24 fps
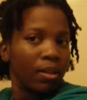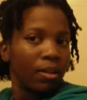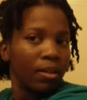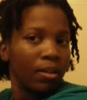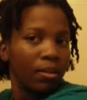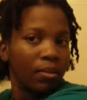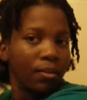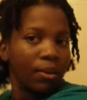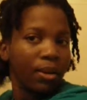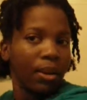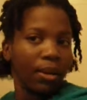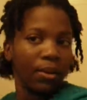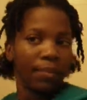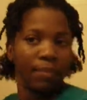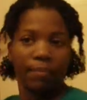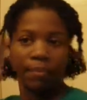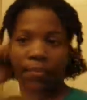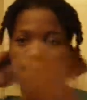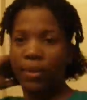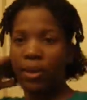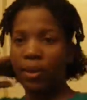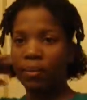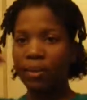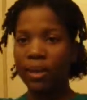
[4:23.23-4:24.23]
Okay,
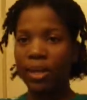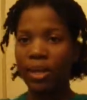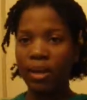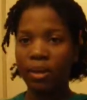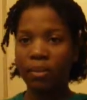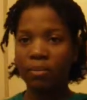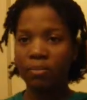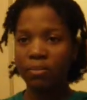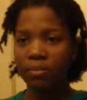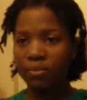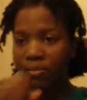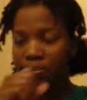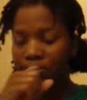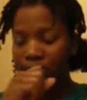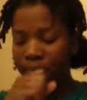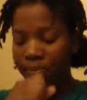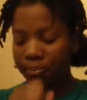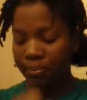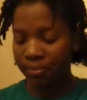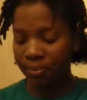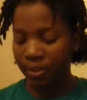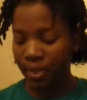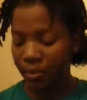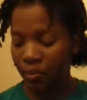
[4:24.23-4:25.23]
there we go.
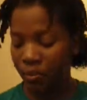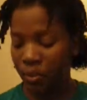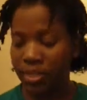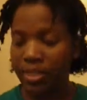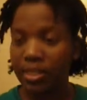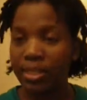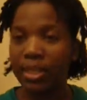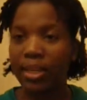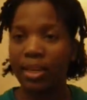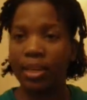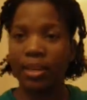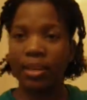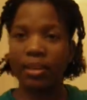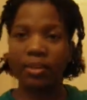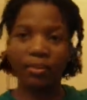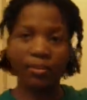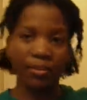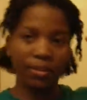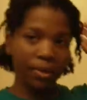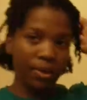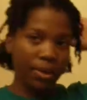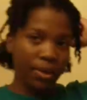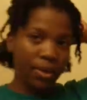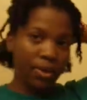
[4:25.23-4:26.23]
And once again,